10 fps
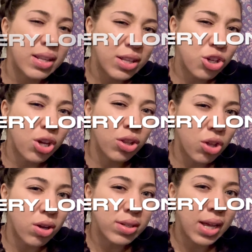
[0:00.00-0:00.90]
took a
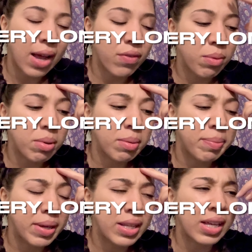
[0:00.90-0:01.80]
long time for me
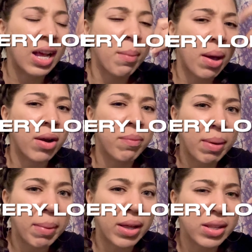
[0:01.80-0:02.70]
to come out of my
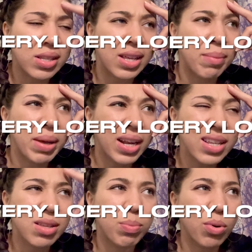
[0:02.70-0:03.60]
mouth and say, man, I
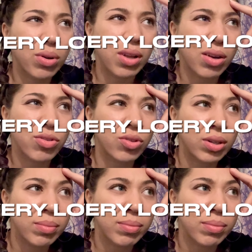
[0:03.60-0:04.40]
support Donald Trump,